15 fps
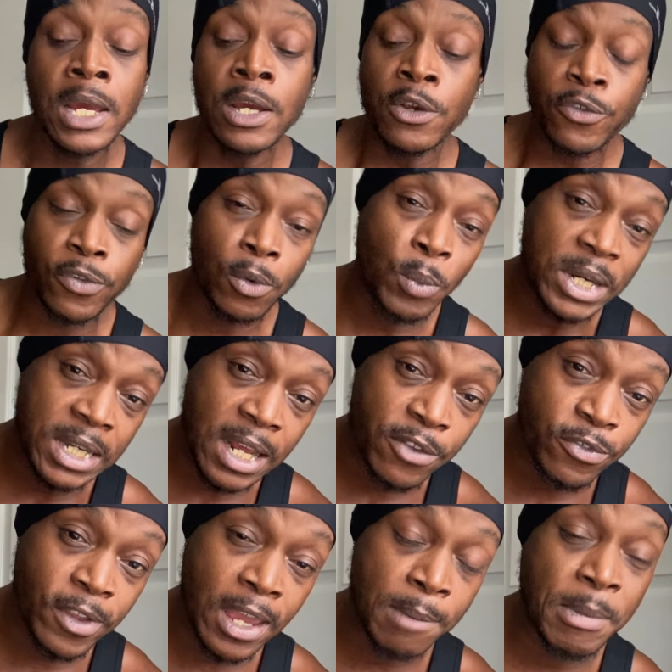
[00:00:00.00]
So with that
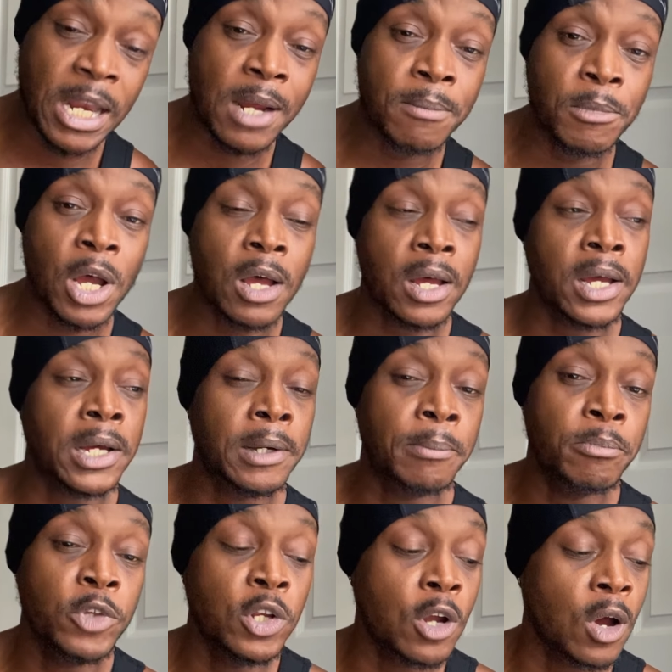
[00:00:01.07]
said, man, I
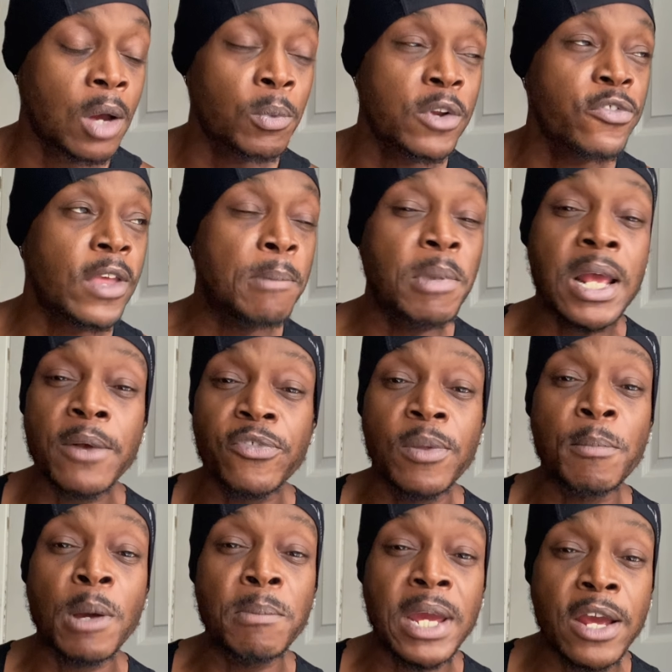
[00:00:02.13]
want to say big ups to
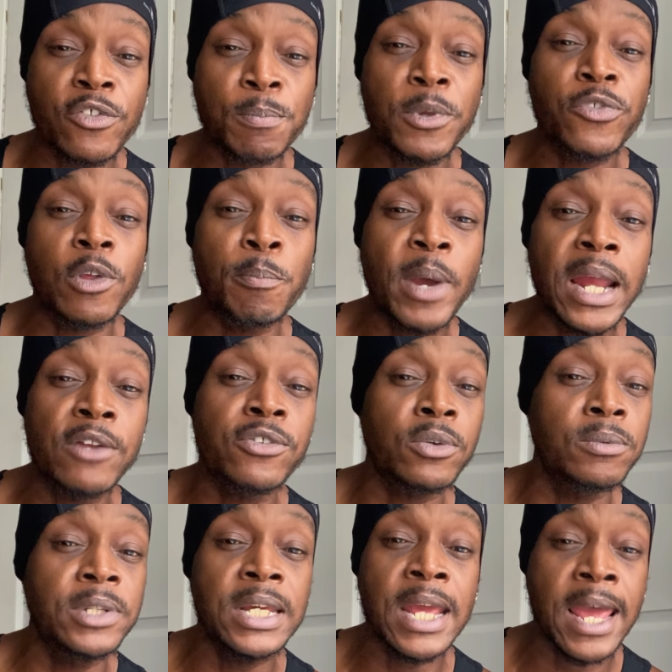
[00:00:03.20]
my man, Mr. Pedro
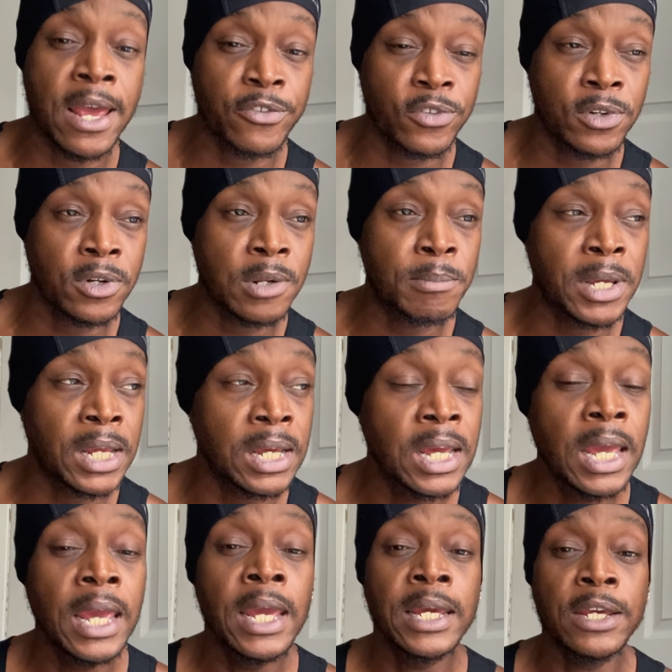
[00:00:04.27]
Diaz. You know what I mean?
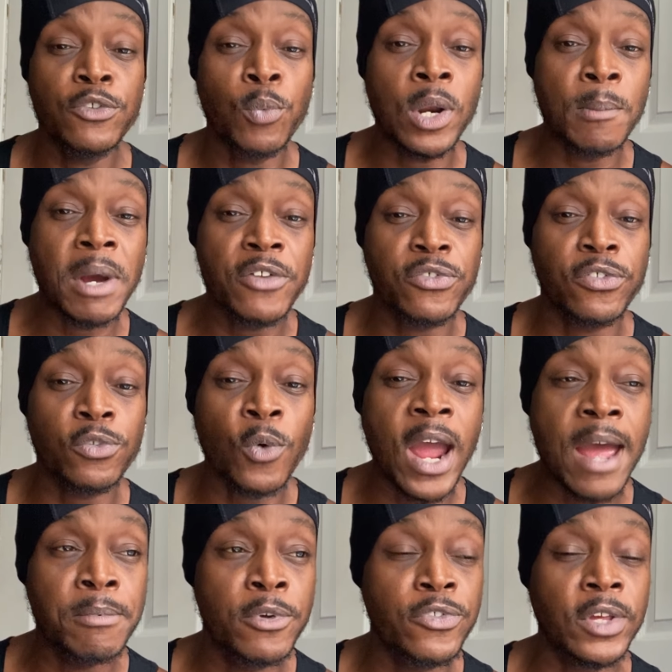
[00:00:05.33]
He's one of my
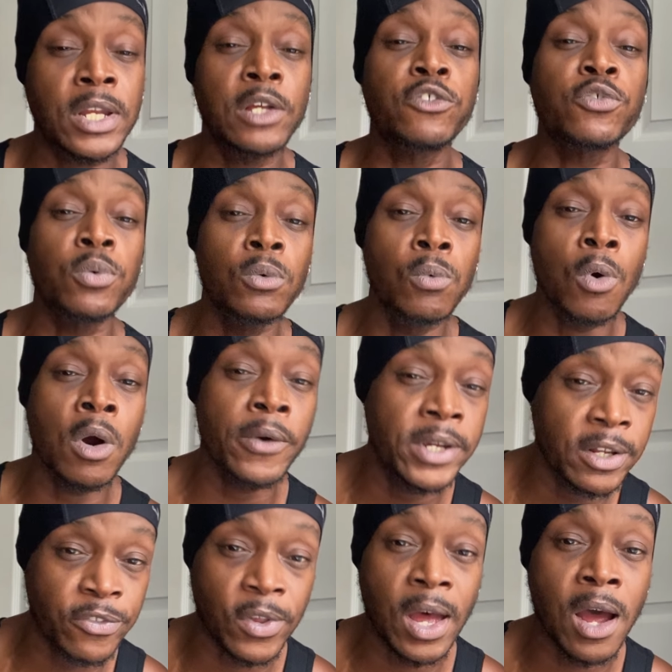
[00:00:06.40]
subscribers and a true warrior
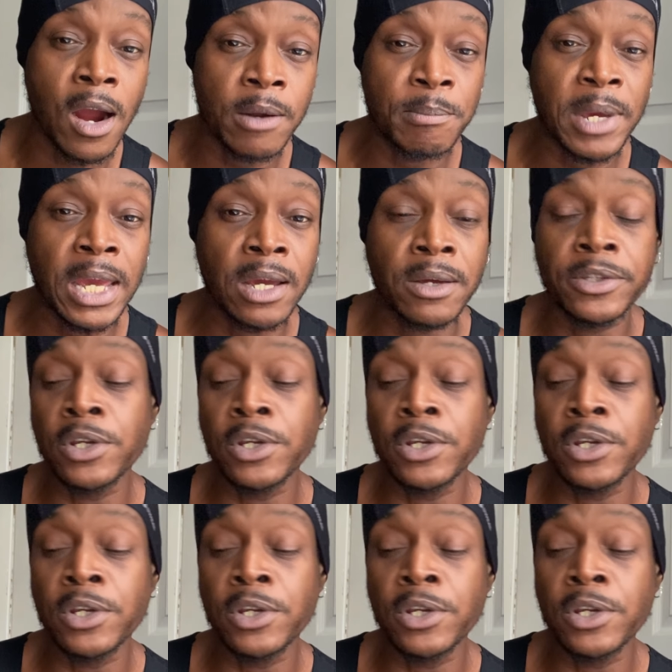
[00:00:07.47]
to heart, man.